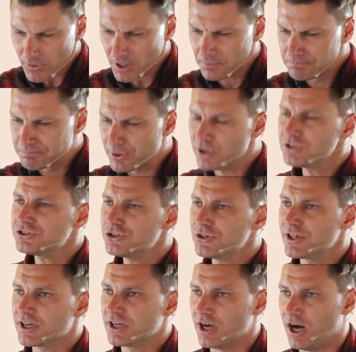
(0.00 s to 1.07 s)
burnt to the
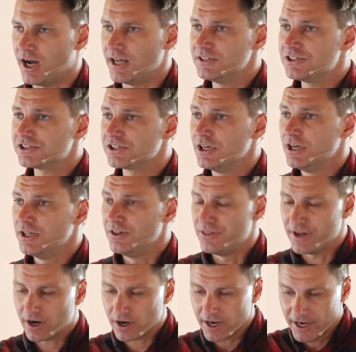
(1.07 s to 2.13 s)
gods
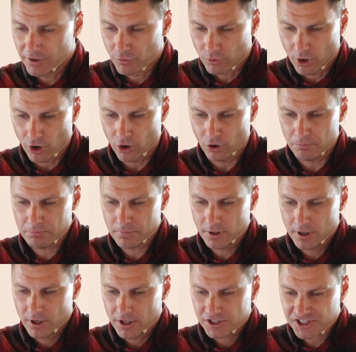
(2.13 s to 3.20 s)
there in Rome,
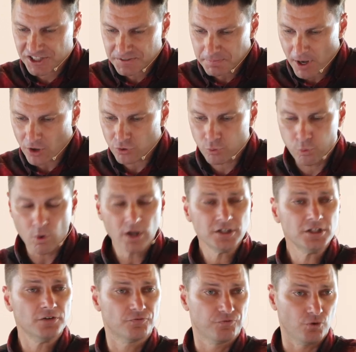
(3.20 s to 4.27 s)
smelled
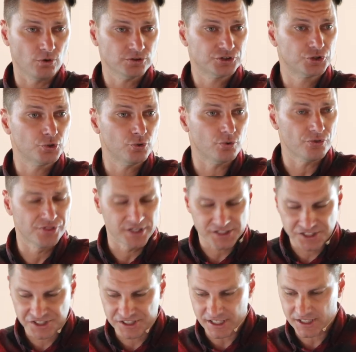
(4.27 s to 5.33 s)
wonderful to the
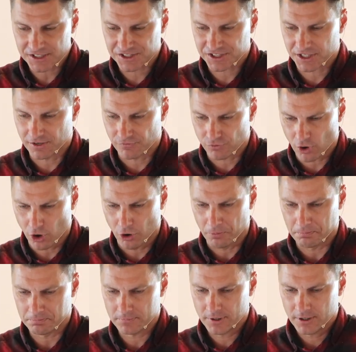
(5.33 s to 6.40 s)
citizen of Rome.
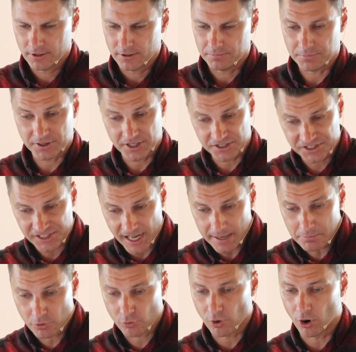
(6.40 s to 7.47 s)
The same
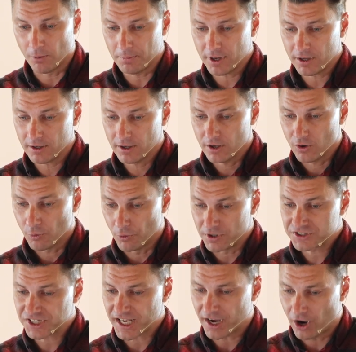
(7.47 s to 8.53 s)
aroma was
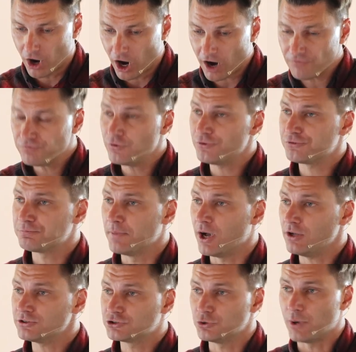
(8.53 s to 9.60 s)
a awful smell
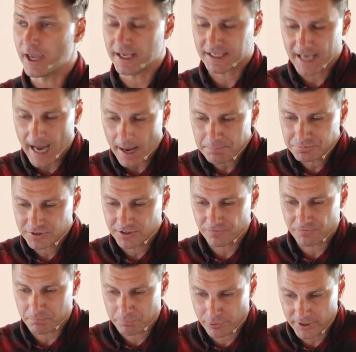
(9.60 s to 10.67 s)
to a captive
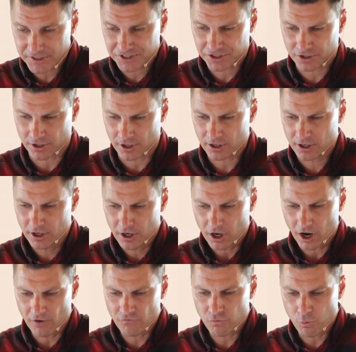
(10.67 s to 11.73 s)
prisoner
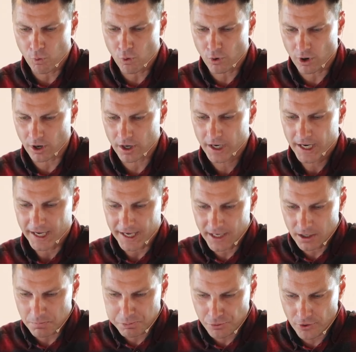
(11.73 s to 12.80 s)
of war in a
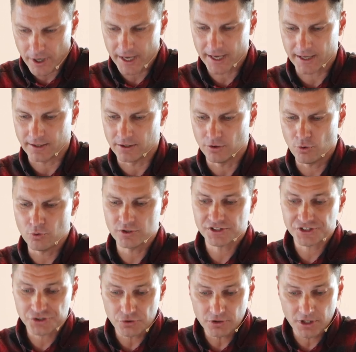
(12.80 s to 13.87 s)
parade who was
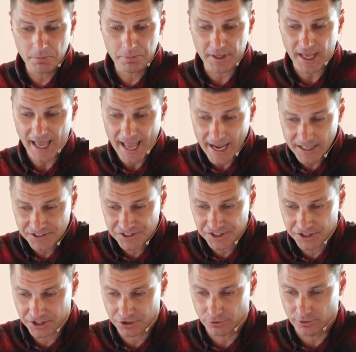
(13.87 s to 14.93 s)
soon to be
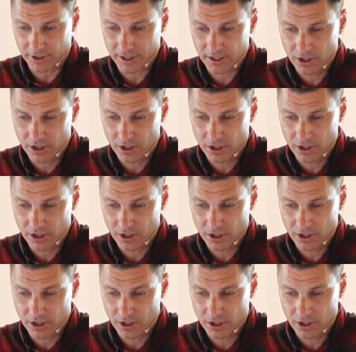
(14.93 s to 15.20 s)
executed